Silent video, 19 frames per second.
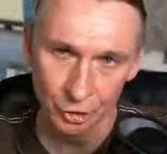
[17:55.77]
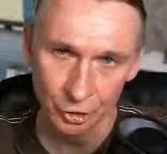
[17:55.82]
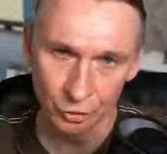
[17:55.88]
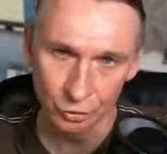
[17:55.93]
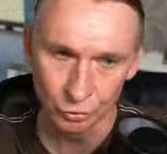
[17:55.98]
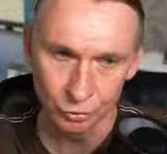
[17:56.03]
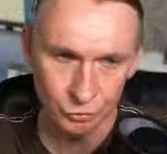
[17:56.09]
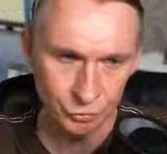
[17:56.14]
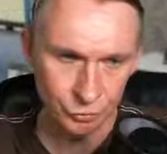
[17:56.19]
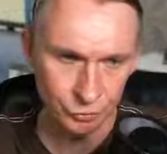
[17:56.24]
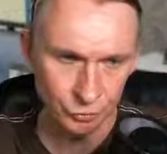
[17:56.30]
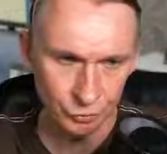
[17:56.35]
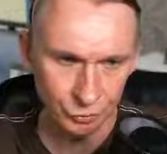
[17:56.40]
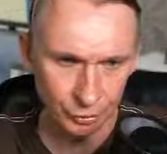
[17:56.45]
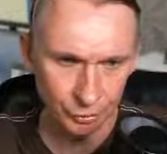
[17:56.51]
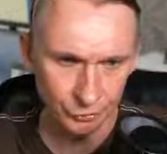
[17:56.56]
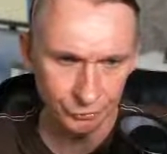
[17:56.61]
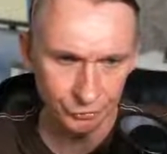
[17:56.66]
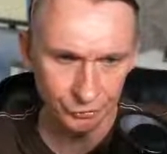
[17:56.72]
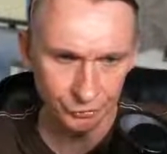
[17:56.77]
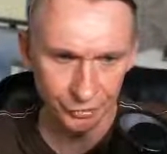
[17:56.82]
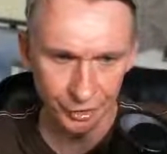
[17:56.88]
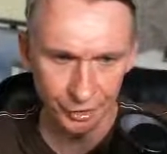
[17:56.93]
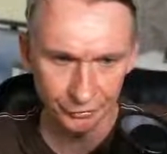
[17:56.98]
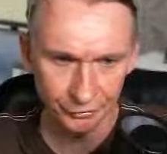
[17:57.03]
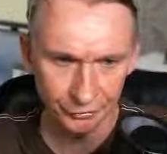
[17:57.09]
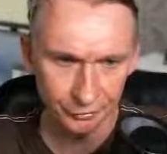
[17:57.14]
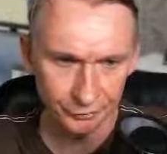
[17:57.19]
Also, the
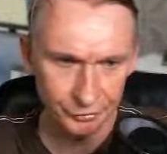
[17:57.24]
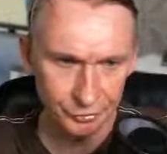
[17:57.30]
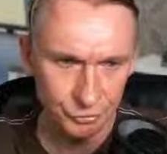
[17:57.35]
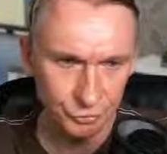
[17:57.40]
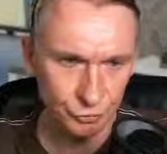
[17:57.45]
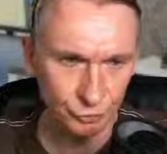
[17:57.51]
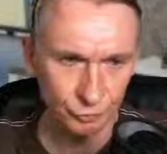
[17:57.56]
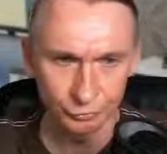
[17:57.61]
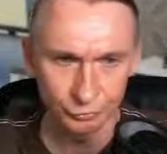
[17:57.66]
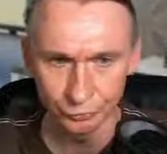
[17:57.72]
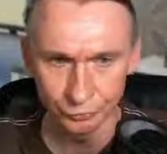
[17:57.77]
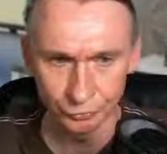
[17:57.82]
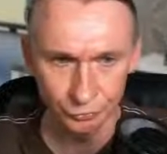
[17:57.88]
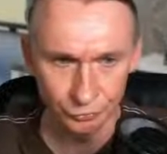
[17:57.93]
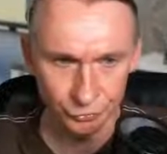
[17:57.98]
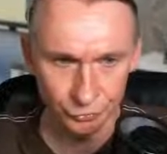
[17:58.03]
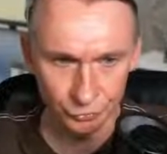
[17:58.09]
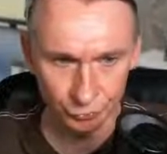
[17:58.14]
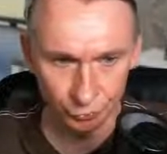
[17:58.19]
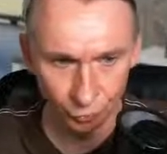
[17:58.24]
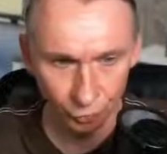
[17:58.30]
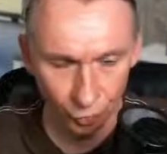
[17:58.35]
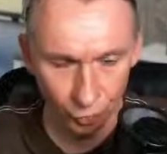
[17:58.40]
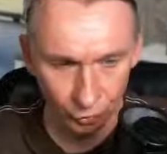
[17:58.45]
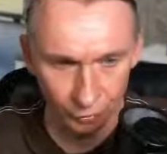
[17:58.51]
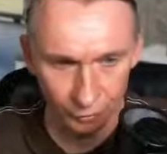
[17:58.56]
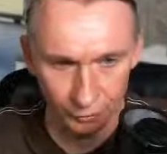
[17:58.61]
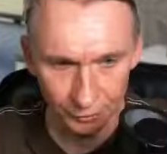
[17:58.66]
data is stored also
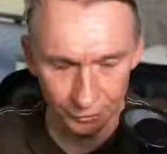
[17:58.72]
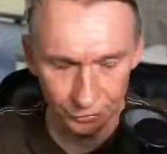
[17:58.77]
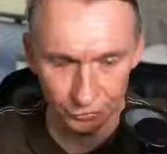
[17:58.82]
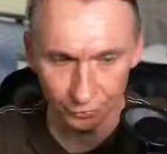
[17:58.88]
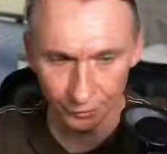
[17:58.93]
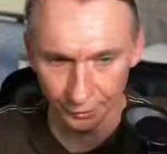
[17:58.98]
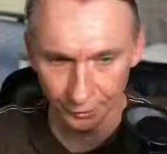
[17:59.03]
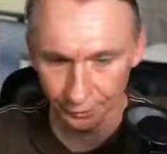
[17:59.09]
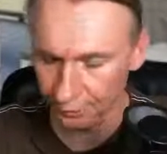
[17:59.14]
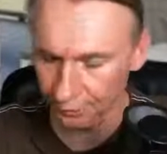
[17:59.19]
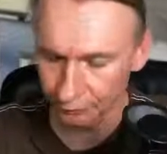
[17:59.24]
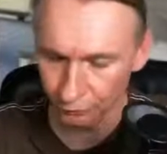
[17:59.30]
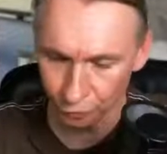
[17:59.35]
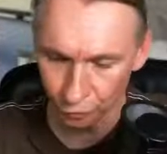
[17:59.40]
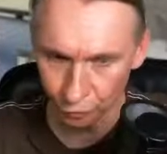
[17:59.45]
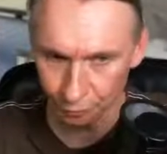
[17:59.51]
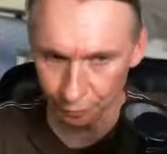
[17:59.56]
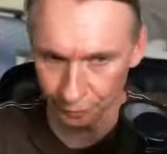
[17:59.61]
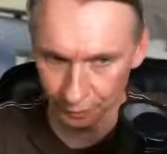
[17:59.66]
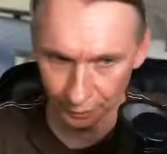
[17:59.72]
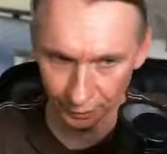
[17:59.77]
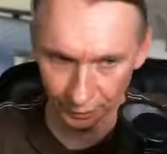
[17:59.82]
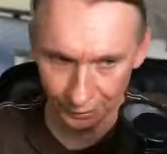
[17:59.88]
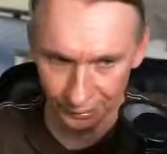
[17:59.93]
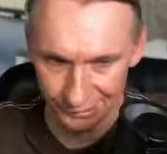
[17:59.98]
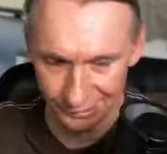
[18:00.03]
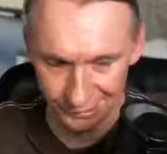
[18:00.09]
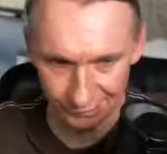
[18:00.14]
locally, so I can copy
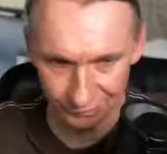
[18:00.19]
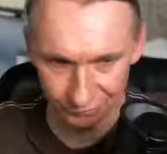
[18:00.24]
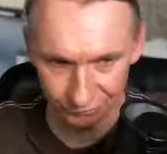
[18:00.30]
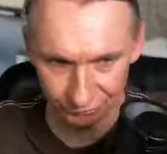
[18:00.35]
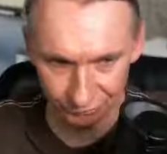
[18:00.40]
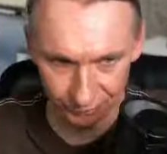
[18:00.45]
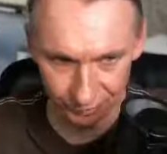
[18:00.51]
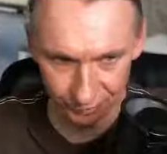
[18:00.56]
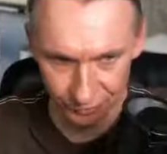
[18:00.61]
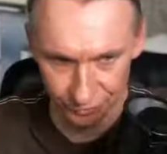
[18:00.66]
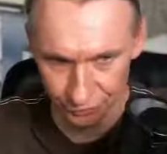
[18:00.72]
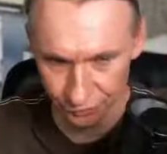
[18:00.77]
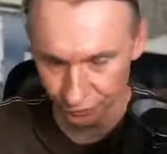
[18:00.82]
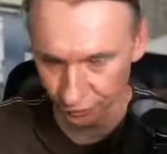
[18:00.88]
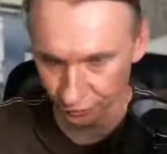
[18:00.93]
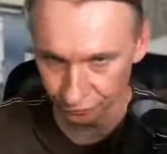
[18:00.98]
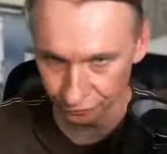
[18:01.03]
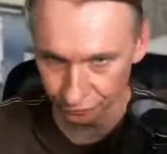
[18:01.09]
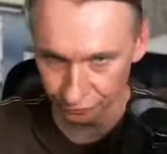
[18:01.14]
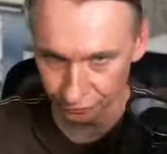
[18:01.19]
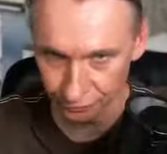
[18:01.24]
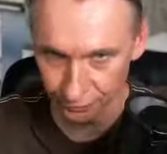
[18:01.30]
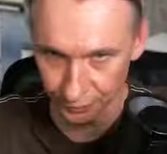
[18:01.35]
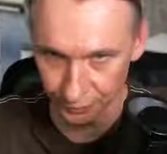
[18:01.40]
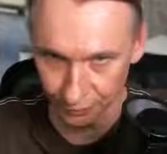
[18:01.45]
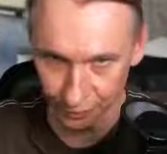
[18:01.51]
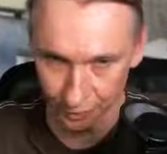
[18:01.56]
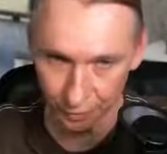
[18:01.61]
easily files over
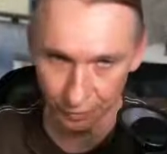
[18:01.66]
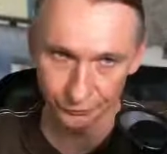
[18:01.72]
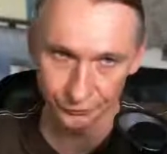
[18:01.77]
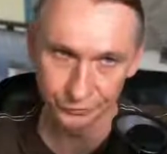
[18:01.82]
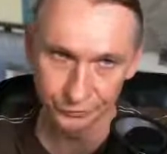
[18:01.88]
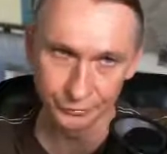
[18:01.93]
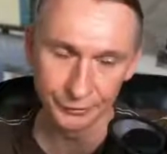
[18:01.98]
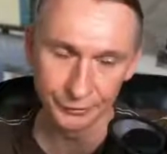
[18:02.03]
without